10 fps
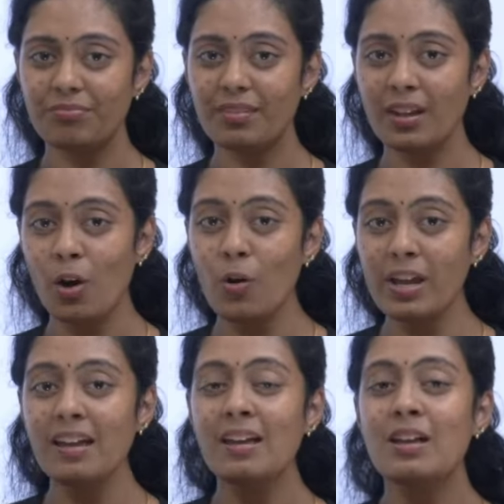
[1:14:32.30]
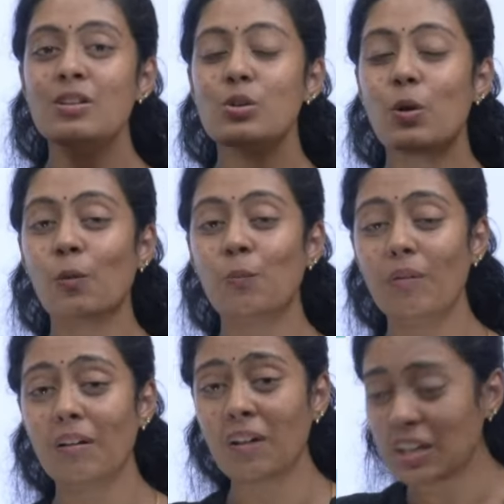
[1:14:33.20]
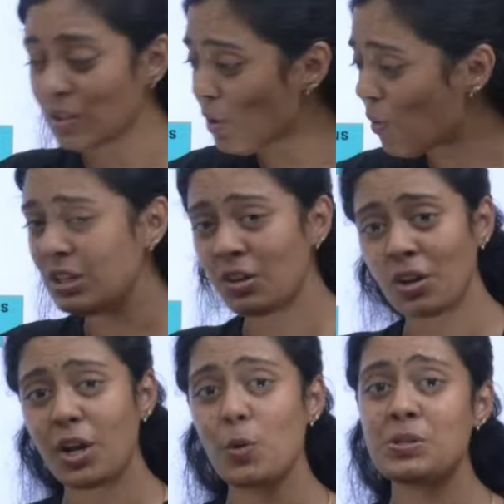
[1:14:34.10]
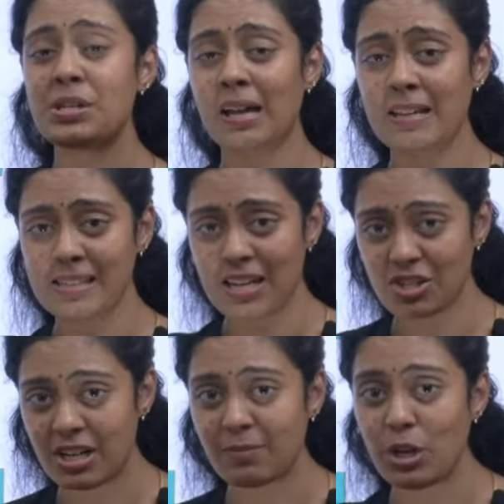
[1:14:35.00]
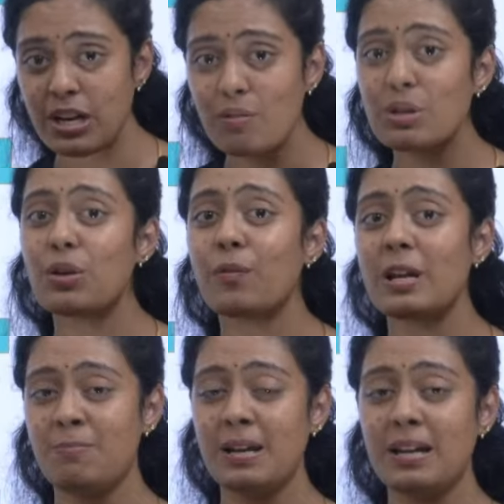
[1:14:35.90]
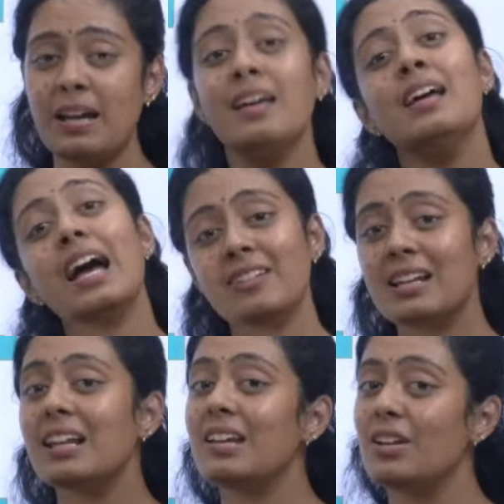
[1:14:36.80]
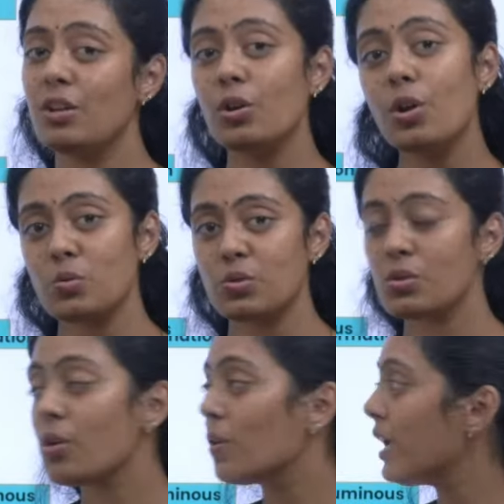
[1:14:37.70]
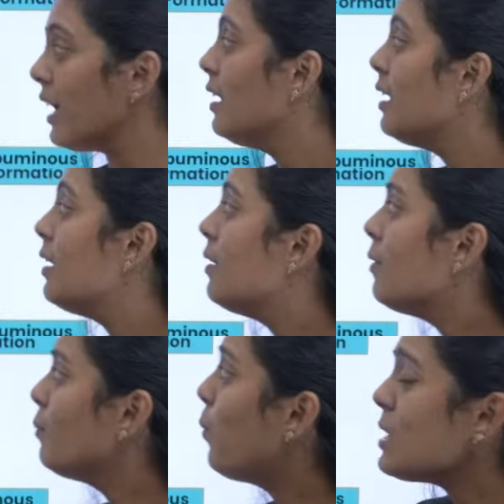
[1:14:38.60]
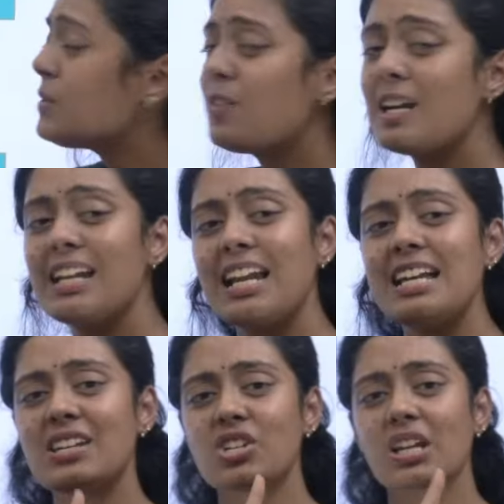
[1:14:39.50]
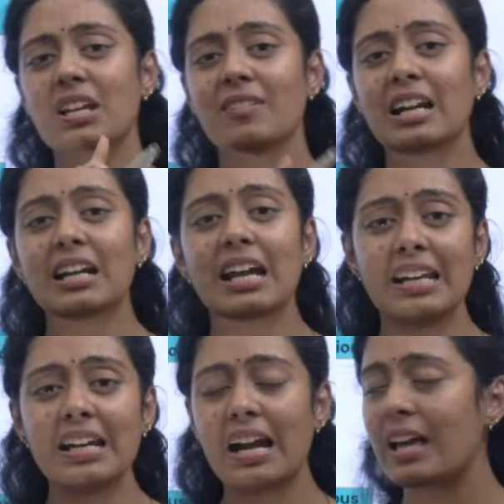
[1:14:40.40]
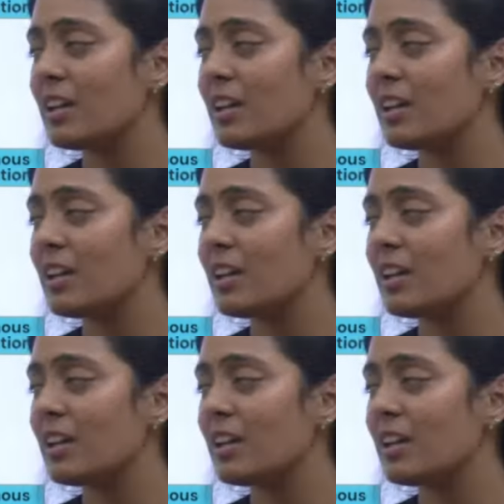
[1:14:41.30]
Okay, so inno doubts in that session mudila varaikku wait pannunga, I will clear your doubts. Okay, post-fertilization event la enna nadakkudhu